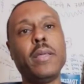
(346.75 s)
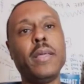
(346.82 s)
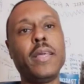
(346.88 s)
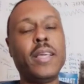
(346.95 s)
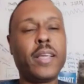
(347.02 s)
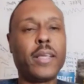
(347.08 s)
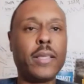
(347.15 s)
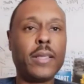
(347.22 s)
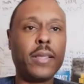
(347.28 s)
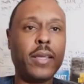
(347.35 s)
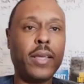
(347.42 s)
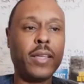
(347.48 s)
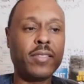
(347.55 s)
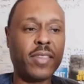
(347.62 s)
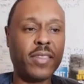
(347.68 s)
It,
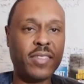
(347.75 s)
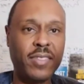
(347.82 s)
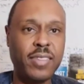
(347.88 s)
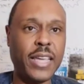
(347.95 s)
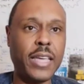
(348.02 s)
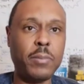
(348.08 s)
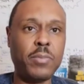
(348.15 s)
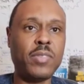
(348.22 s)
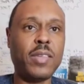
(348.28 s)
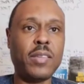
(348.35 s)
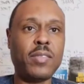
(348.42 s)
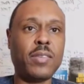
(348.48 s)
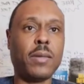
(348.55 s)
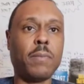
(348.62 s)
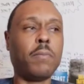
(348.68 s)
it's the same
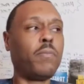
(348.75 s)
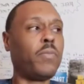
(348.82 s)
system.